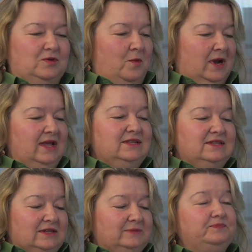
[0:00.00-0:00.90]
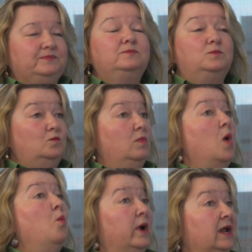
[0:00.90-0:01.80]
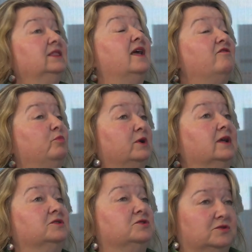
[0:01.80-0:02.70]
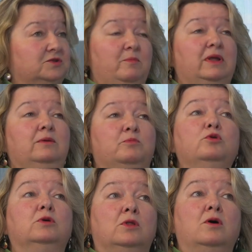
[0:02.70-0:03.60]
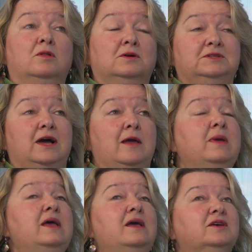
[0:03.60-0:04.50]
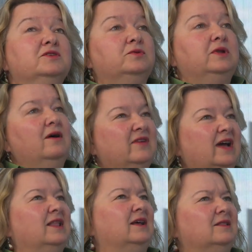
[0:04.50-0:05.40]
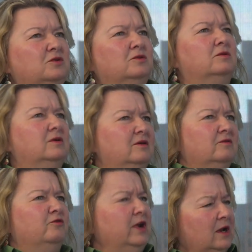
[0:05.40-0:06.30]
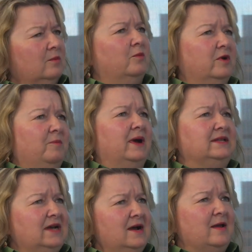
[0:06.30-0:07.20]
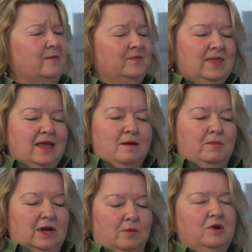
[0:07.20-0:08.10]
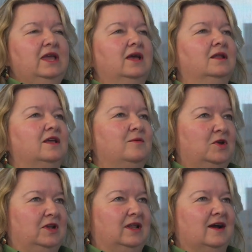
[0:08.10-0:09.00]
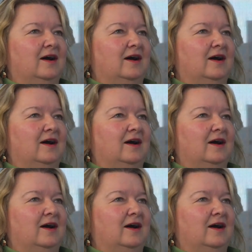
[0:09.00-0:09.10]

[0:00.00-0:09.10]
So what I did when I left Prudential, so I'd been at Pru a long, long time. So now I've got like a little freedom with my time. Montgomery County Community